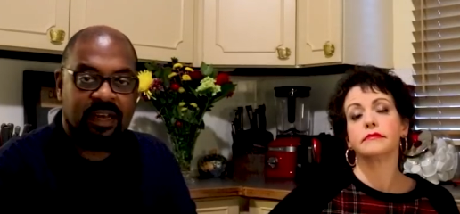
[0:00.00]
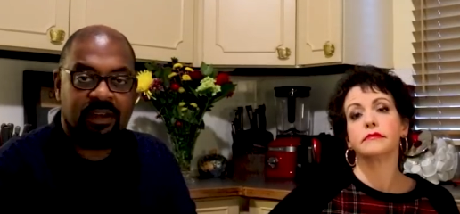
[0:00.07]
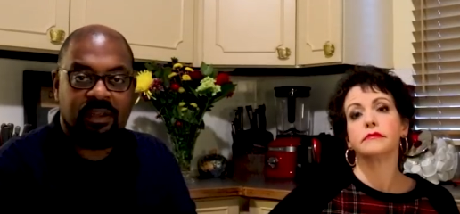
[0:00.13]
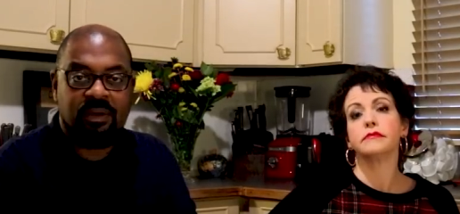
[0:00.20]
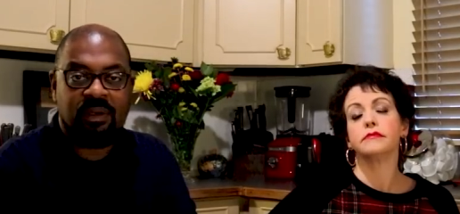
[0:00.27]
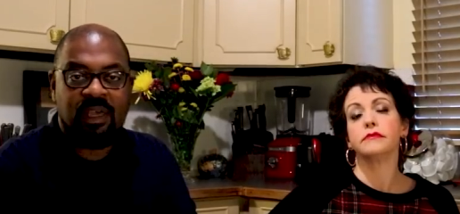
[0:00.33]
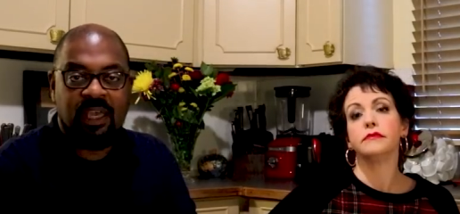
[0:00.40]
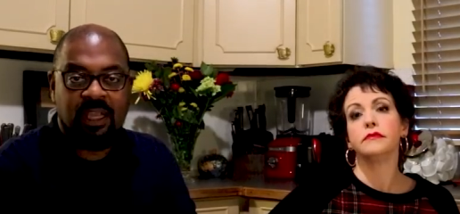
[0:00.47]
Speaker 1: to do
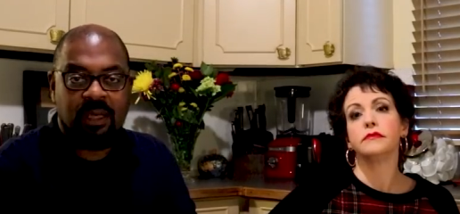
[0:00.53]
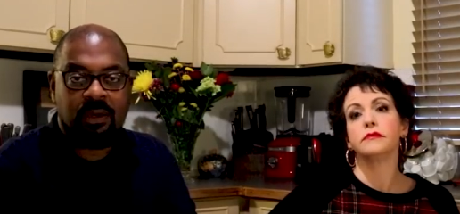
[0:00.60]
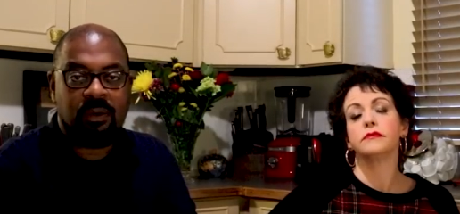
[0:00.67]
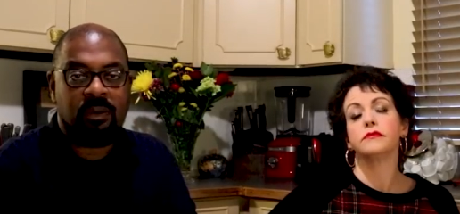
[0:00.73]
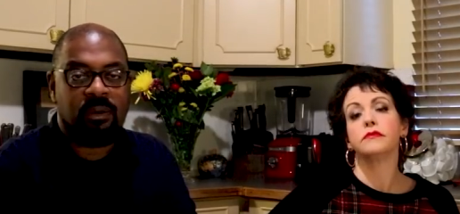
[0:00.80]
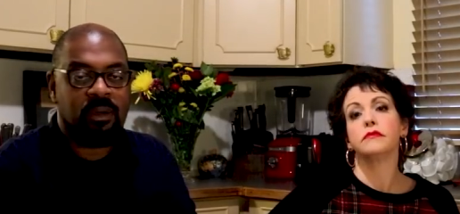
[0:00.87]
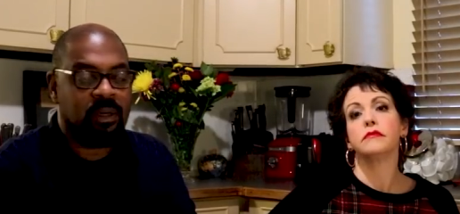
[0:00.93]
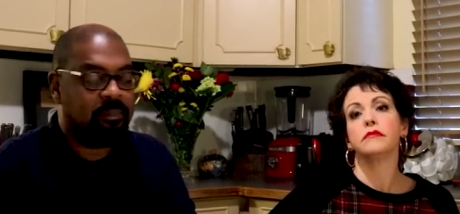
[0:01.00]

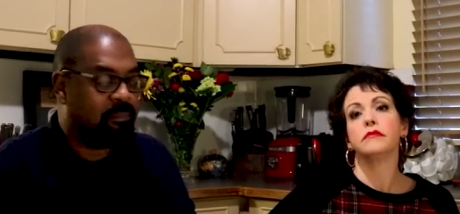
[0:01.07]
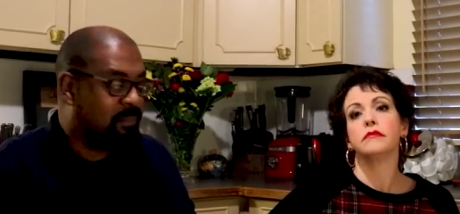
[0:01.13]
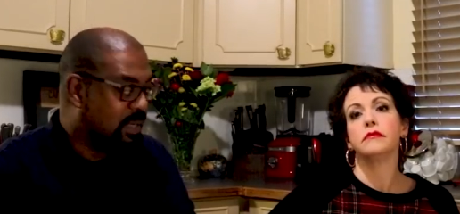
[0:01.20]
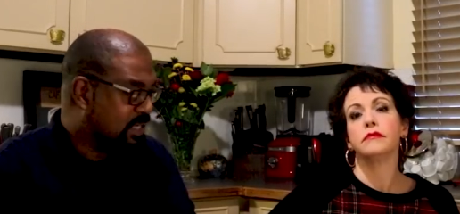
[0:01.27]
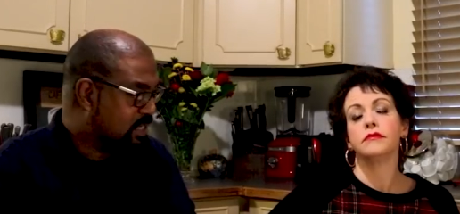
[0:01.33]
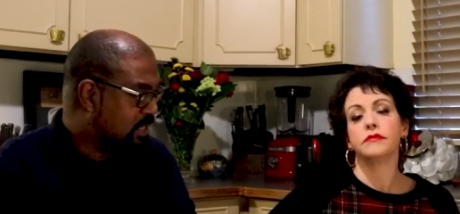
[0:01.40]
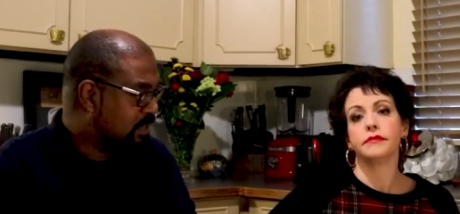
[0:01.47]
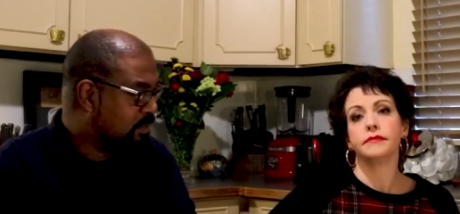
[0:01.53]
keto on a
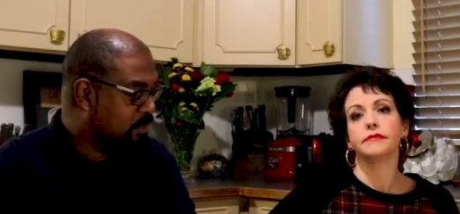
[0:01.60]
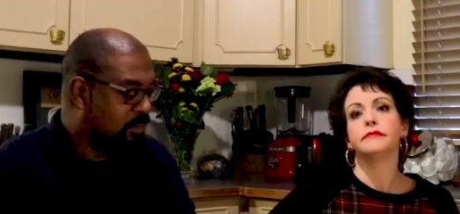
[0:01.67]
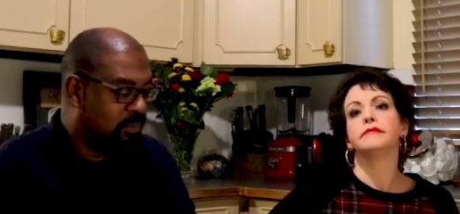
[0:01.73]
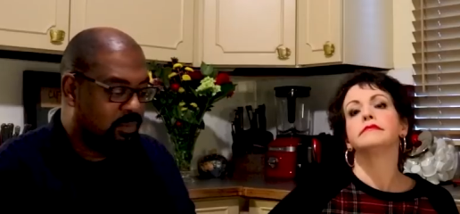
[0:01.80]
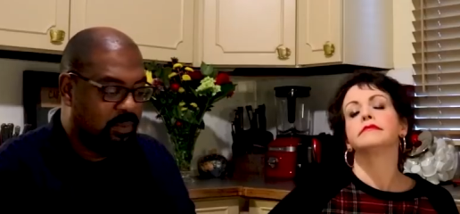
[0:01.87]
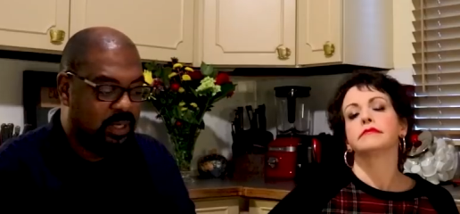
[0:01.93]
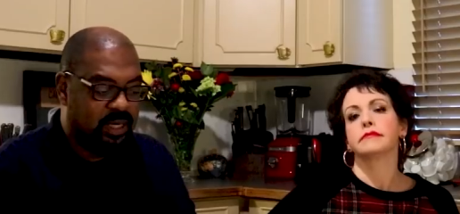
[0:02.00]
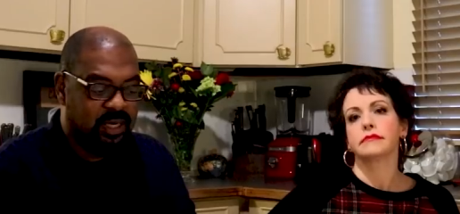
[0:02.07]
budget.
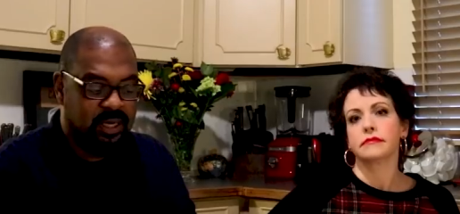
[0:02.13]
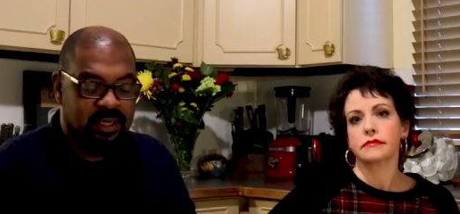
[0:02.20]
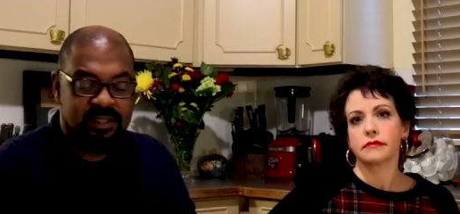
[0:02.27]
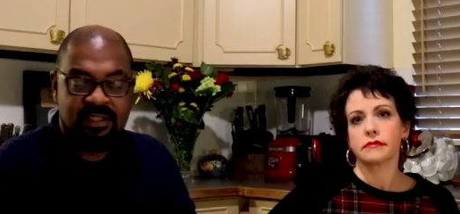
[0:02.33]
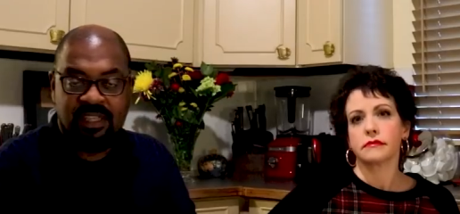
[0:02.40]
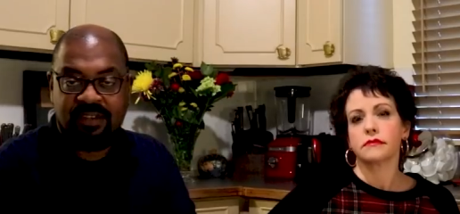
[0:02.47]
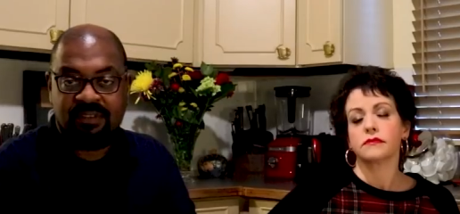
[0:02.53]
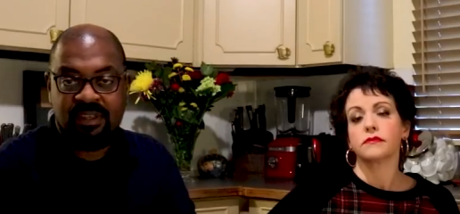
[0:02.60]
Uh,
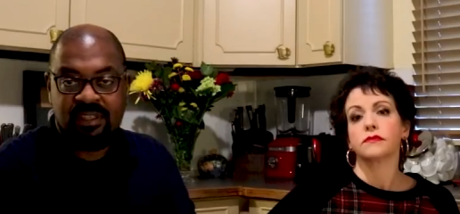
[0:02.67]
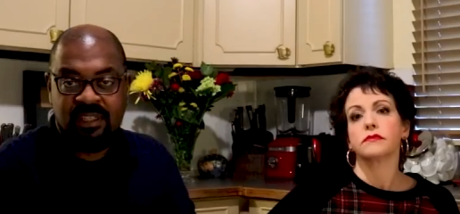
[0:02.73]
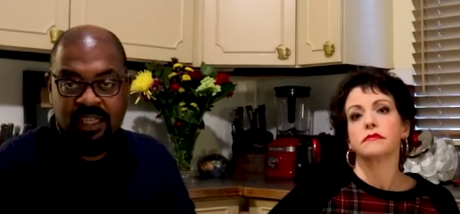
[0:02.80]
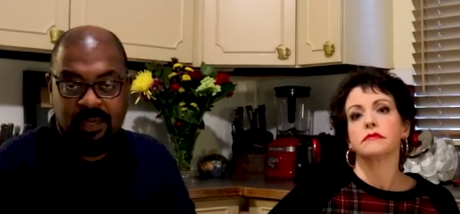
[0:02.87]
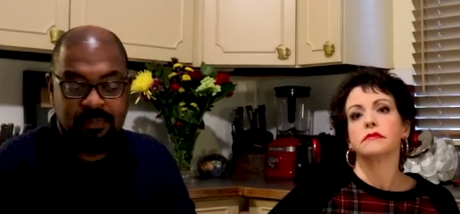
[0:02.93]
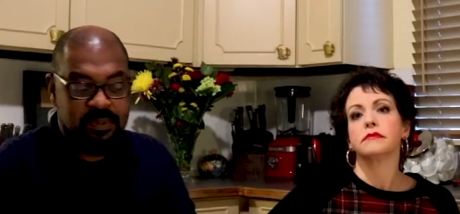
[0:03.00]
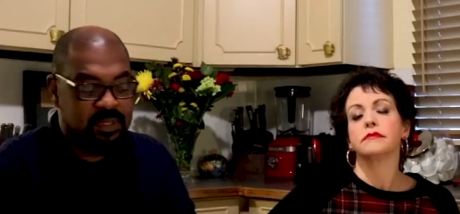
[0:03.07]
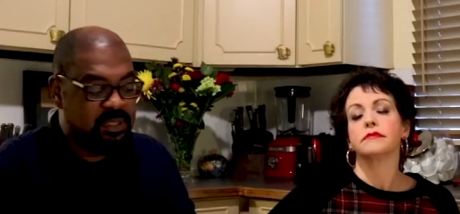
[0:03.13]
seven
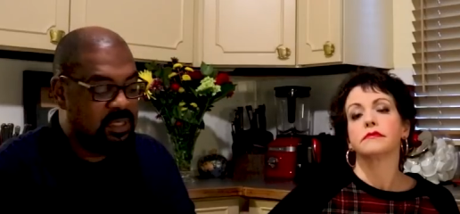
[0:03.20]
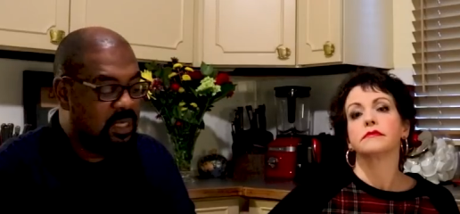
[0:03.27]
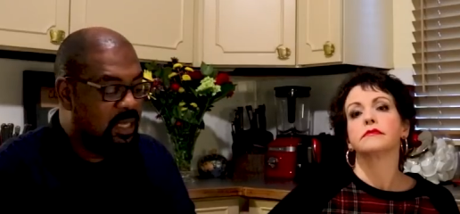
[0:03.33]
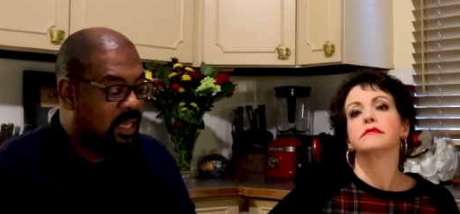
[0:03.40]
tips.